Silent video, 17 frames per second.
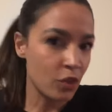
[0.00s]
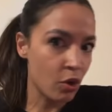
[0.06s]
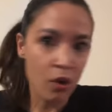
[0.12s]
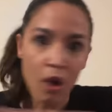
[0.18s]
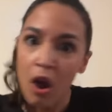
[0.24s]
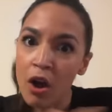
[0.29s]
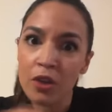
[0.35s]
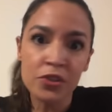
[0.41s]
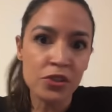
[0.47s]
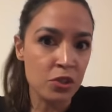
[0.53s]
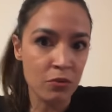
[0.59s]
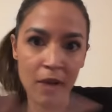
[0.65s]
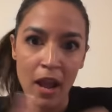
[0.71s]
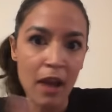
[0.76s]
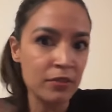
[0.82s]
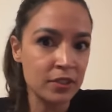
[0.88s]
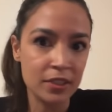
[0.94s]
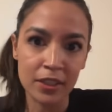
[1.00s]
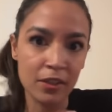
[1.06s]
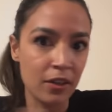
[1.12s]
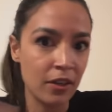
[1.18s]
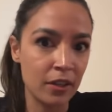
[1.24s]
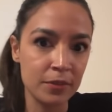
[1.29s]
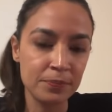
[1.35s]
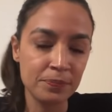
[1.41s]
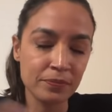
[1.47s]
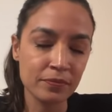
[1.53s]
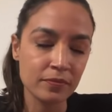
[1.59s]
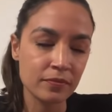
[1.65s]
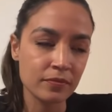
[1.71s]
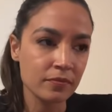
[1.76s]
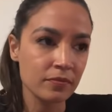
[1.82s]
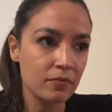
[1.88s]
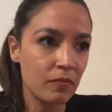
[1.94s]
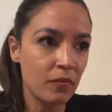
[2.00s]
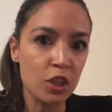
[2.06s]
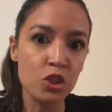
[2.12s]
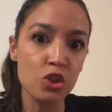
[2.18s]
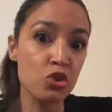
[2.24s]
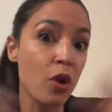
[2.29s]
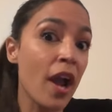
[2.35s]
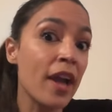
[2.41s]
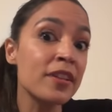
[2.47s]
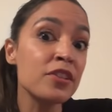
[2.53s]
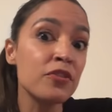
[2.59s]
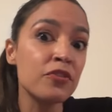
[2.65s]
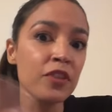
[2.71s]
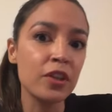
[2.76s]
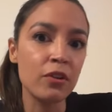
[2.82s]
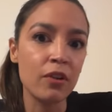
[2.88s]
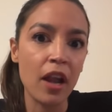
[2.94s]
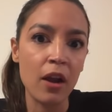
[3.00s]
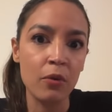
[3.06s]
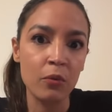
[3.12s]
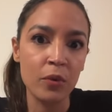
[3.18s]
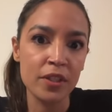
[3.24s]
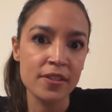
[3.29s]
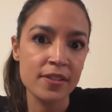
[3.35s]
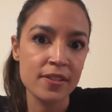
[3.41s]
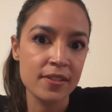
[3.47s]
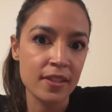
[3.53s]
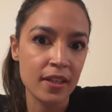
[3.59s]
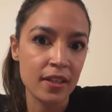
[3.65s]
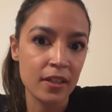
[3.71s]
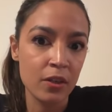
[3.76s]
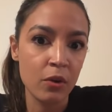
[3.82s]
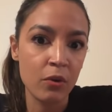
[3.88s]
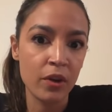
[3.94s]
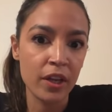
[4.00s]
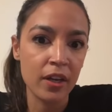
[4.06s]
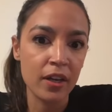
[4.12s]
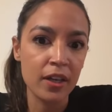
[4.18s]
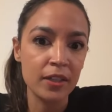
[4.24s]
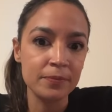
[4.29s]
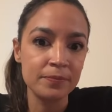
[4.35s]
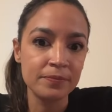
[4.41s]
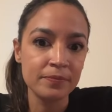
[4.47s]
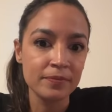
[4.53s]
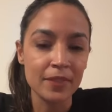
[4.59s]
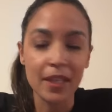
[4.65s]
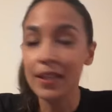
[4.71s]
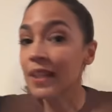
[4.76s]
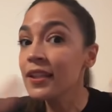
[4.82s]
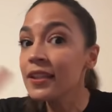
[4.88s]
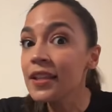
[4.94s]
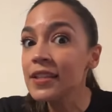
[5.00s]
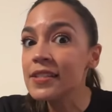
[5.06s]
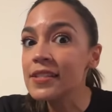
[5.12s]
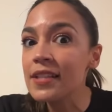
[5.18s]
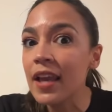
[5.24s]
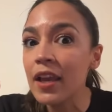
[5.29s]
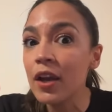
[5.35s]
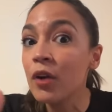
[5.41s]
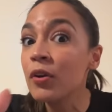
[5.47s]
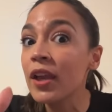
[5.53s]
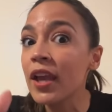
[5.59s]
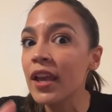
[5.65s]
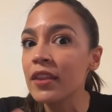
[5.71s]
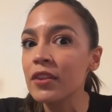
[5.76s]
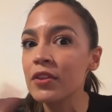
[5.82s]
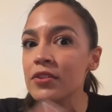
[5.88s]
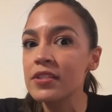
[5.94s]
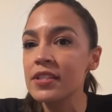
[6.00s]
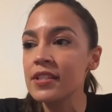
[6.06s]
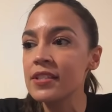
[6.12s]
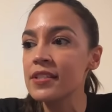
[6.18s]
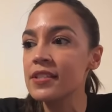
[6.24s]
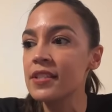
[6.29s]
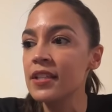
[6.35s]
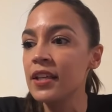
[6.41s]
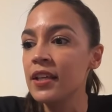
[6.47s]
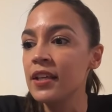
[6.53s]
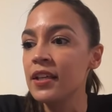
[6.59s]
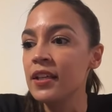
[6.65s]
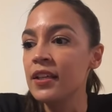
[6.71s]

they're all surrounding her, trying to figure out what's going on. And then they say, okay, there's this